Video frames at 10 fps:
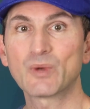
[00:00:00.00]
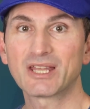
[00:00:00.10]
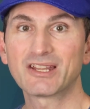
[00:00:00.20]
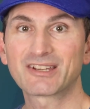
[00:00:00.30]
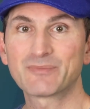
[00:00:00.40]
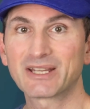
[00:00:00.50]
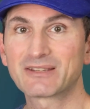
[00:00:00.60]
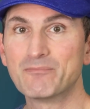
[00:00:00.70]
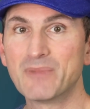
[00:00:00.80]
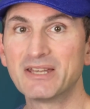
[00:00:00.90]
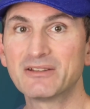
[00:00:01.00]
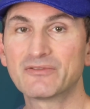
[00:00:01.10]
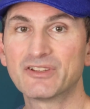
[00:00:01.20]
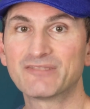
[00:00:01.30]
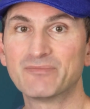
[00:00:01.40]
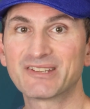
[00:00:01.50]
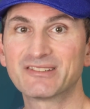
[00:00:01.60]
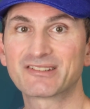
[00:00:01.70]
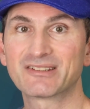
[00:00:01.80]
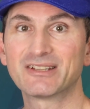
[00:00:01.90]
we can expect many of these
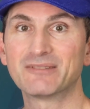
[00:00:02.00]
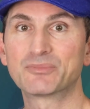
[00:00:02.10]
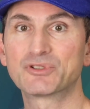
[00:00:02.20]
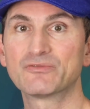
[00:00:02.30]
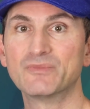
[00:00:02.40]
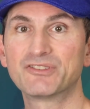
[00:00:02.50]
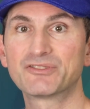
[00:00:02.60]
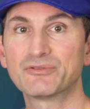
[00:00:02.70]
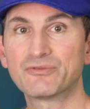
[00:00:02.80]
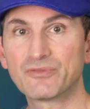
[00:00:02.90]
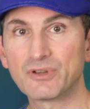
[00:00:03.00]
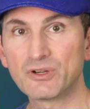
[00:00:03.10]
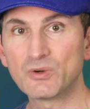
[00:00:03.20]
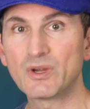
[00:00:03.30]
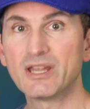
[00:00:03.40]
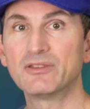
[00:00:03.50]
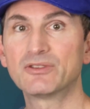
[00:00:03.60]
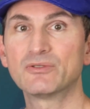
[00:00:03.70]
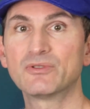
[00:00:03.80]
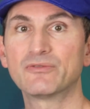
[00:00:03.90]
business-led improvements to flow
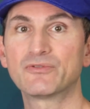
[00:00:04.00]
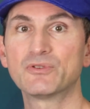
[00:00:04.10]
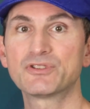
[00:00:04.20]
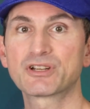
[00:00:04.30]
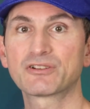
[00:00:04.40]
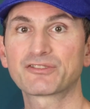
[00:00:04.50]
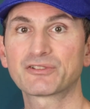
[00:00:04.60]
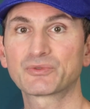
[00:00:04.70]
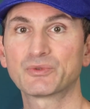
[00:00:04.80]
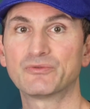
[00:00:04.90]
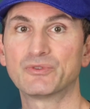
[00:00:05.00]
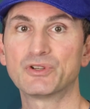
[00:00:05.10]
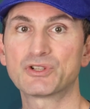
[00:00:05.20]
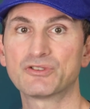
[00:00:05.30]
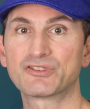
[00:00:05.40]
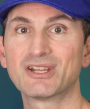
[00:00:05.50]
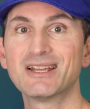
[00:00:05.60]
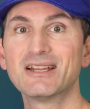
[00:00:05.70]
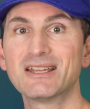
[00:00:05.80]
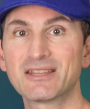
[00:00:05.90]
into the future software versions
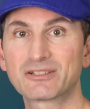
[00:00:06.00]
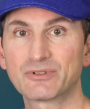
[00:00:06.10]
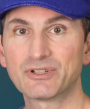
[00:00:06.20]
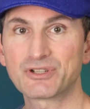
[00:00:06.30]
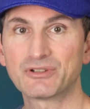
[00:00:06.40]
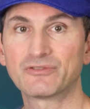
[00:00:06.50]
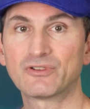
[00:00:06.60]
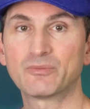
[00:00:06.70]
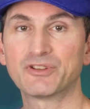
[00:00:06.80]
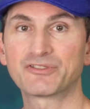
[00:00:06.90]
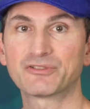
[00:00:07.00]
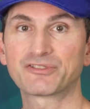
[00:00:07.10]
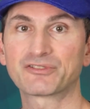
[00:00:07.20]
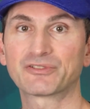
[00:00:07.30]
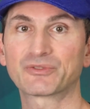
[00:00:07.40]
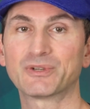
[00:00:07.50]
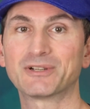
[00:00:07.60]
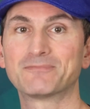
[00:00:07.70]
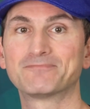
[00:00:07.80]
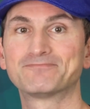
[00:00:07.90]
in the tradition of open source
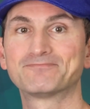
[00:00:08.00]
software.